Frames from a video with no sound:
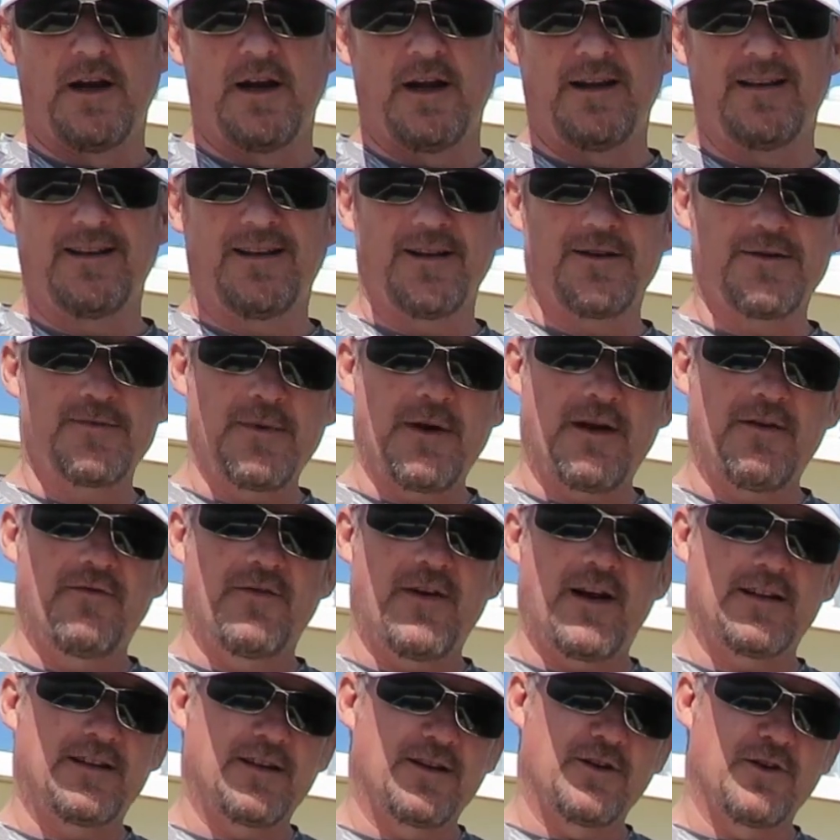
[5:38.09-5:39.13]
And as a matter of
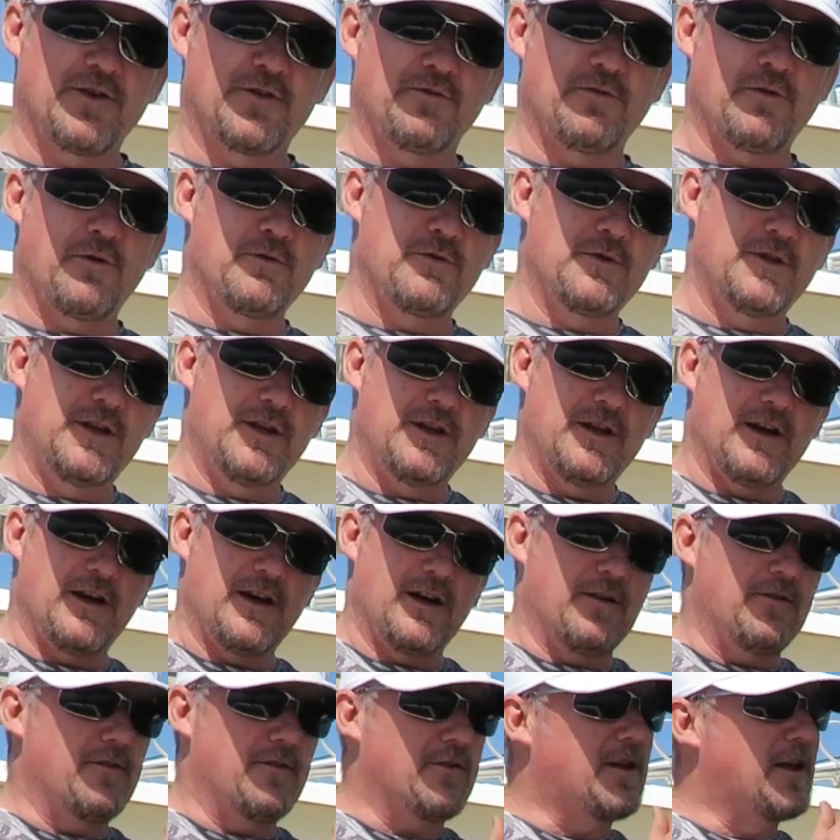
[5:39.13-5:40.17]
fact, I'm going to throw
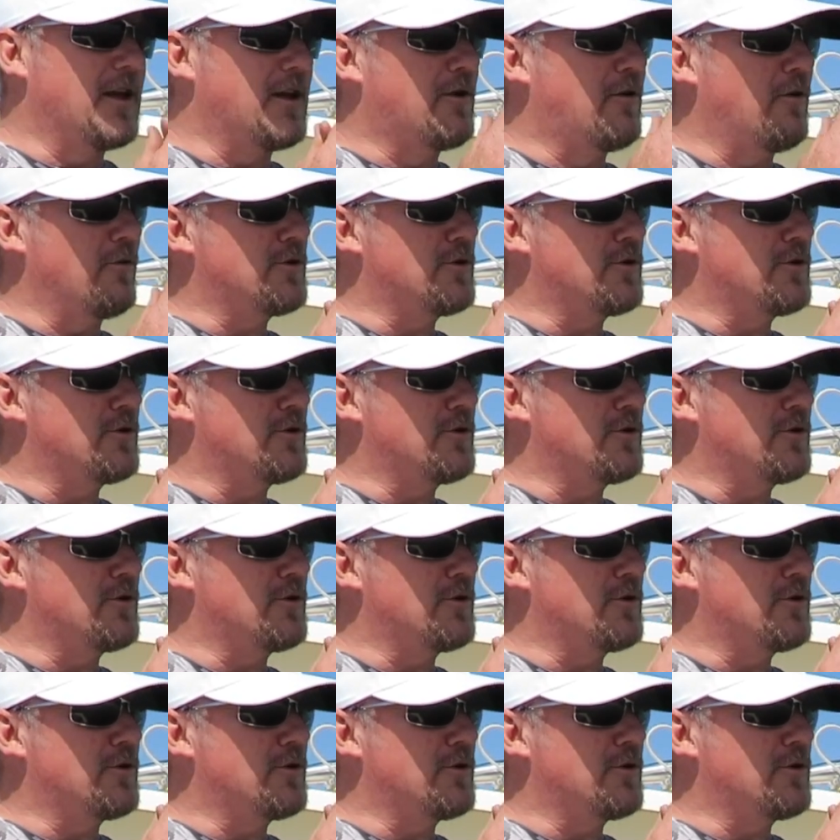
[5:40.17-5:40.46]
the Kid